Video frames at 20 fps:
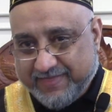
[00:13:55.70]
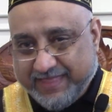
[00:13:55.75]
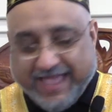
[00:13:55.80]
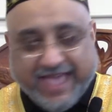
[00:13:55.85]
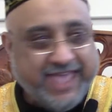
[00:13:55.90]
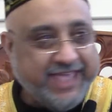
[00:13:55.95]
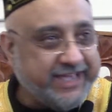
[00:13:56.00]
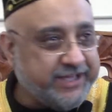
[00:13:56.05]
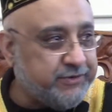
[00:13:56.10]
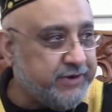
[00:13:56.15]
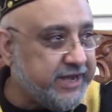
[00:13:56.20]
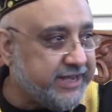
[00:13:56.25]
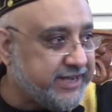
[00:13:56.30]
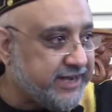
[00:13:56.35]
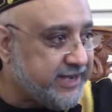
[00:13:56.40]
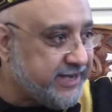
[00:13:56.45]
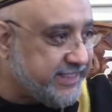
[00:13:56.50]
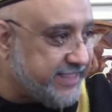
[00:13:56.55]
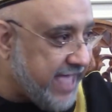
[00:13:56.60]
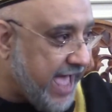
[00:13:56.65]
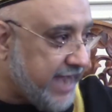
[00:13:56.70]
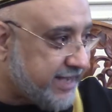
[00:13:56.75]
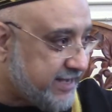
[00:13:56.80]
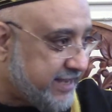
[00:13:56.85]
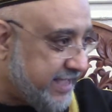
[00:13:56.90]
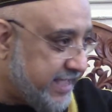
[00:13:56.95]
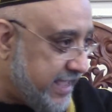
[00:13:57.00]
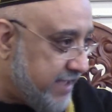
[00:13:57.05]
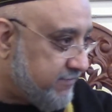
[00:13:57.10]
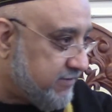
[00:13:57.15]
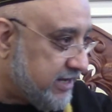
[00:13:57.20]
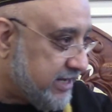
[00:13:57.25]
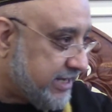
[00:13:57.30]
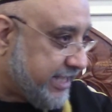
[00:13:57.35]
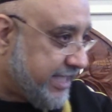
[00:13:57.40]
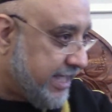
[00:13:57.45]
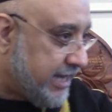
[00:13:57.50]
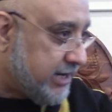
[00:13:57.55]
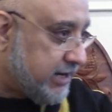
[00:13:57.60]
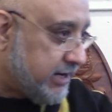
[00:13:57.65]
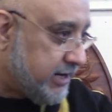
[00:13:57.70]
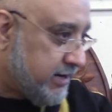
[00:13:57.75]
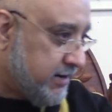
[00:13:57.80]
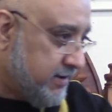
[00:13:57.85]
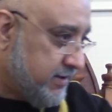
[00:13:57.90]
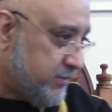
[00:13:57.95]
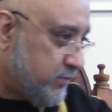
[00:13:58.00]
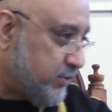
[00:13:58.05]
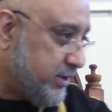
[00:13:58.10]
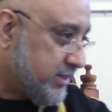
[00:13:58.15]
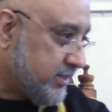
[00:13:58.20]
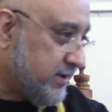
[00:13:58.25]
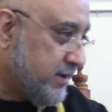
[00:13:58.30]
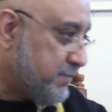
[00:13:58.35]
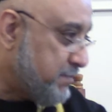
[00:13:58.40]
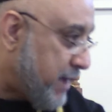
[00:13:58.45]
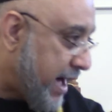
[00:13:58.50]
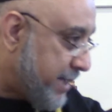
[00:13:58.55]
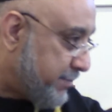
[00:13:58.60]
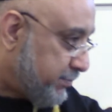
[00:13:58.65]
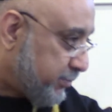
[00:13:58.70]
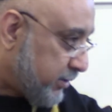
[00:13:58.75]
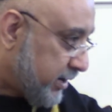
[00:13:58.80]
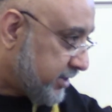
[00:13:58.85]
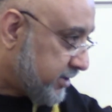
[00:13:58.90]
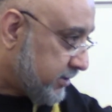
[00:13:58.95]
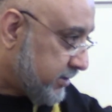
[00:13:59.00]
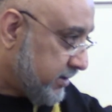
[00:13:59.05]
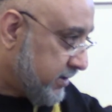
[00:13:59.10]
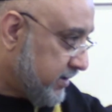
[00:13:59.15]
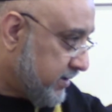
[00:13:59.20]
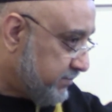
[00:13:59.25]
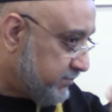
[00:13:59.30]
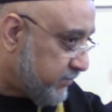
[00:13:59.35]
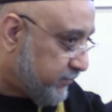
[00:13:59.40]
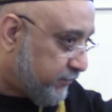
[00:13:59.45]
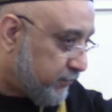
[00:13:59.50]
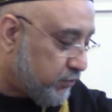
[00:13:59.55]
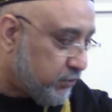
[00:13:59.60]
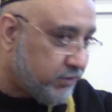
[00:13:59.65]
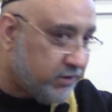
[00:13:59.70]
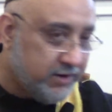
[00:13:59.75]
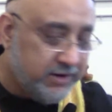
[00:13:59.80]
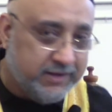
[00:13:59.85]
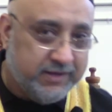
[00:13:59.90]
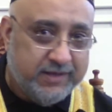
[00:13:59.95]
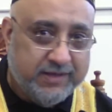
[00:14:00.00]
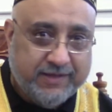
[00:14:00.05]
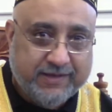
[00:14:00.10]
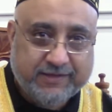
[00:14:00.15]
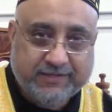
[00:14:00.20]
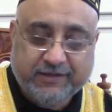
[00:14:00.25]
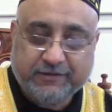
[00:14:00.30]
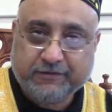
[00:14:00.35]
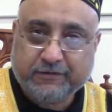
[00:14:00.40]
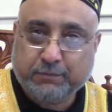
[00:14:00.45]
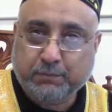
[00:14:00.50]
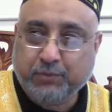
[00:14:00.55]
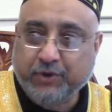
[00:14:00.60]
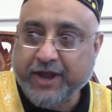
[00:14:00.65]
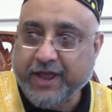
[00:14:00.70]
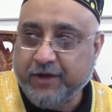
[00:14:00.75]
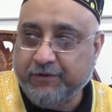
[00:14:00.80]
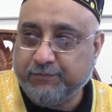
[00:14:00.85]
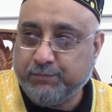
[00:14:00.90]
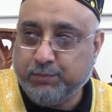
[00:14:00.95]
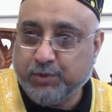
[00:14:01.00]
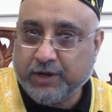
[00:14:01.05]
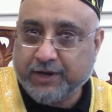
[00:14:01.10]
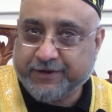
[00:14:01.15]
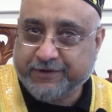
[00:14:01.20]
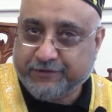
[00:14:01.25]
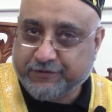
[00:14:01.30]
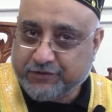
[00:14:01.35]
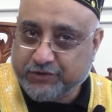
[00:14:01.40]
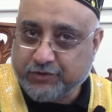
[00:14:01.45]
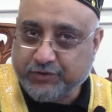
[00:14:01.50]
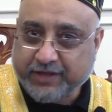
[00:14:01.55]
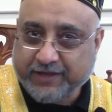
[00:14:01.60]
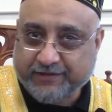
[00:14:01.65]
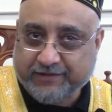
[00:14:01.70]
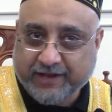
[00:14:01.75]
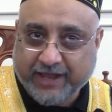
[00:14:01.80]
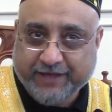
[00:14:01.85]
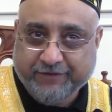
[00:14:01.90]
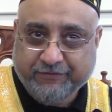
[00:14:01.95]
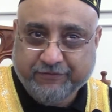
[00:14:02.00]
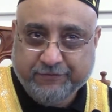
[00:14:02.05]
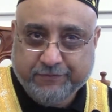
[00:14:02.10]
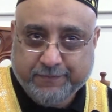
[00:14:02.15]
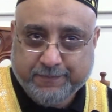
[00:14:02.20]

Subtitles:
He greeted that evil killer with my brother before the spray of bullets took his life.